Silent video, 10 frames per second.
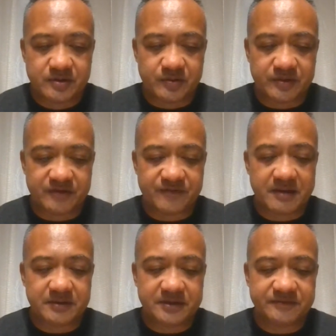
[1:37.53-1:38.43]
When the
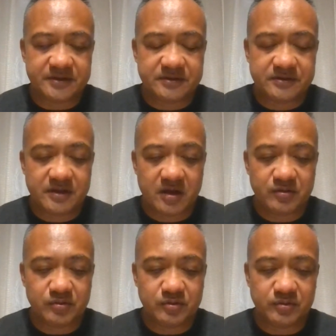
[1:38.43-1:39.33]
family lived in
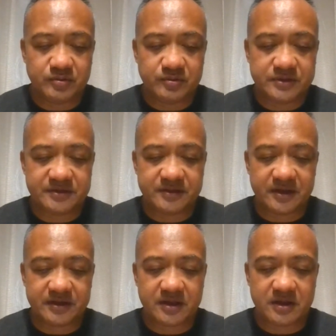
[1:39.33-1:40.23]
Honolulu, he
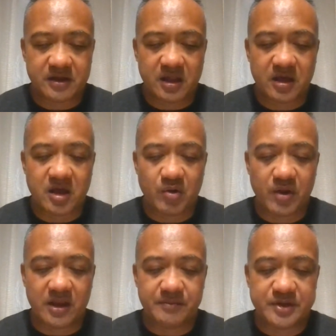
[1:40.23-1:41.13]
attended Kalakaua
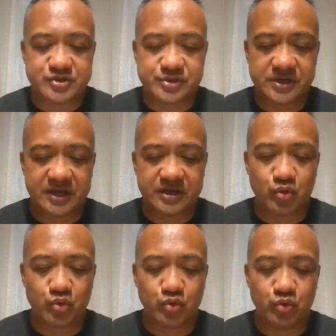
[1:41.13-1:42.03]
Elementary in
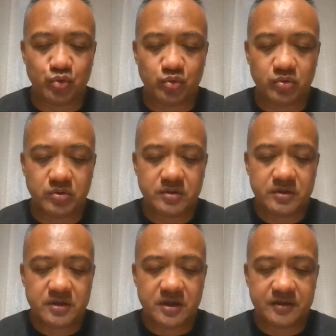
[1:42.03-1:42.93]
Honolulu
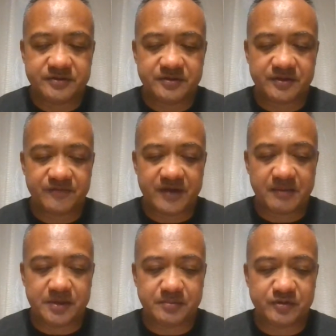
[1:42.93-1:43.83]
until the
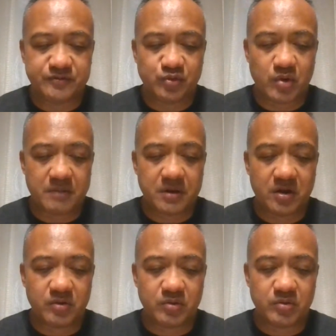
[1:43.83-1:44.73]
family moved to Waipahu,
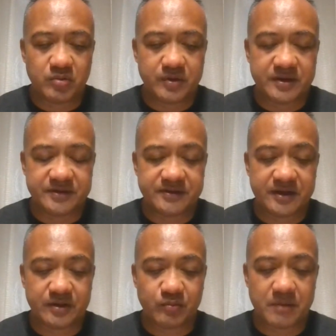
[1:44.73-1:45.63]
where he
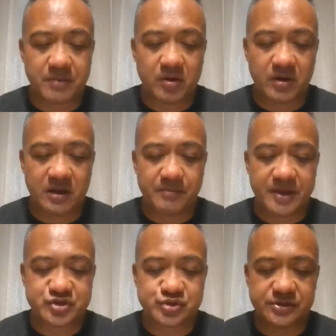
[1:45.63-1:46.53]
attended Waipahu
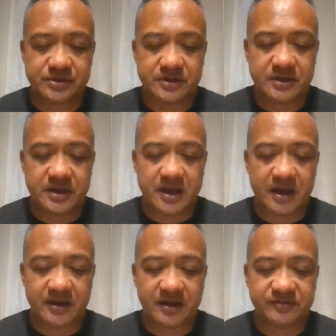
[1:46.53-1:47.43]
Elementary
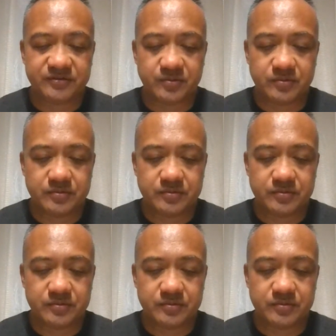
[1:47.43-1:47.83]
and high school.